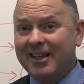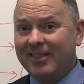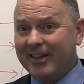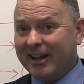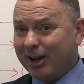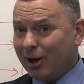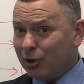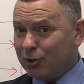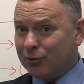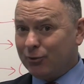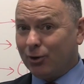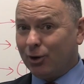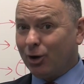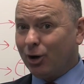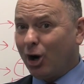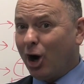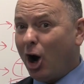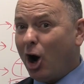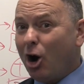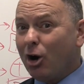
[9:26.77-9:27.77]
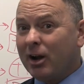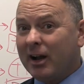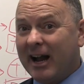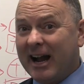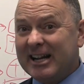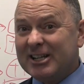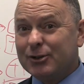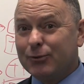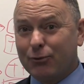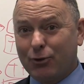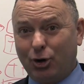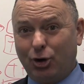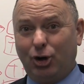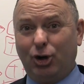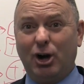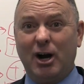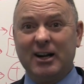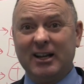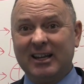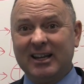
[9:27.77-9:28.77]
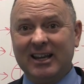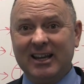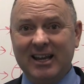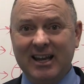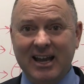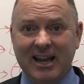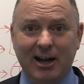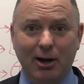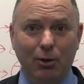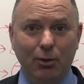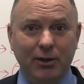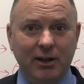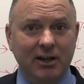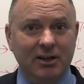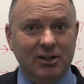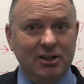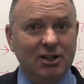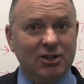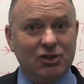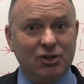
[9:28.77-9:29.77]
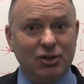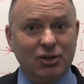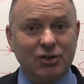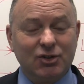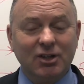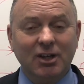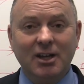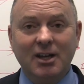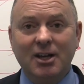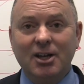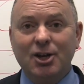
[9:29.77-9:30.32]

that goes for all kinds of chronic health conditions.